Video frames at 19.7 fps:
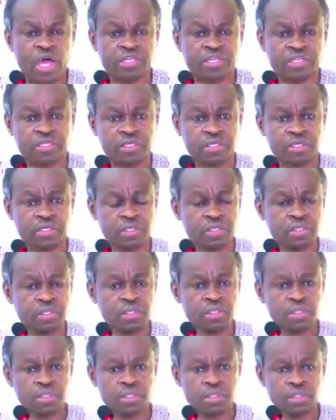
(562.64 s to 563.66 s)
We
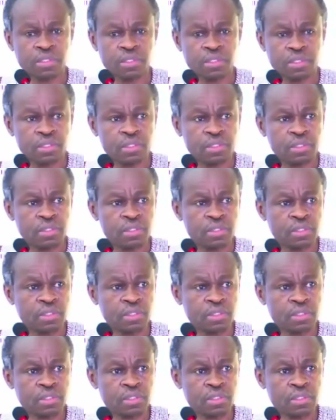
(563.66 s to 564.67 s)
must be bold
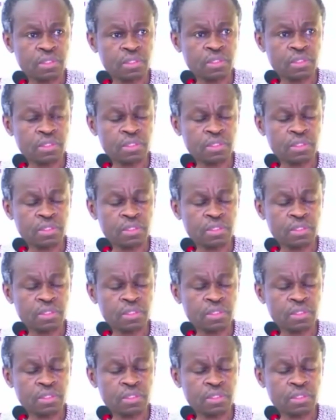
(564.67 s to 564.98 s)
and blunt,